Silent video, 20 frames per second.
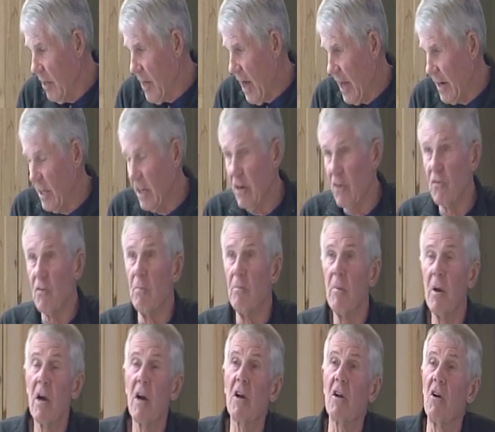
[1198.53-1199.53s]
that it is a
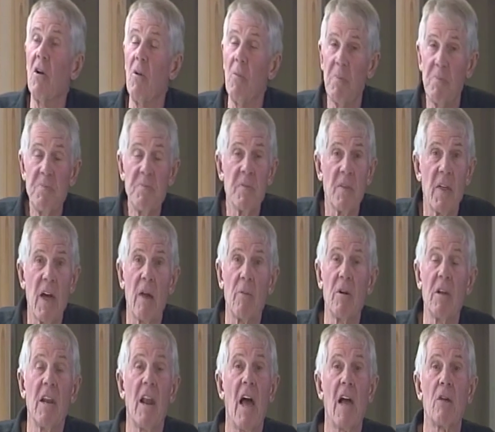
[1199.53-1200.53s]
miracle that
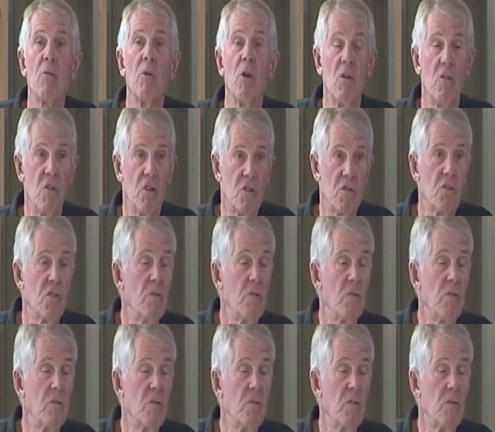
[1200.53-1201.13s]
we like wilderness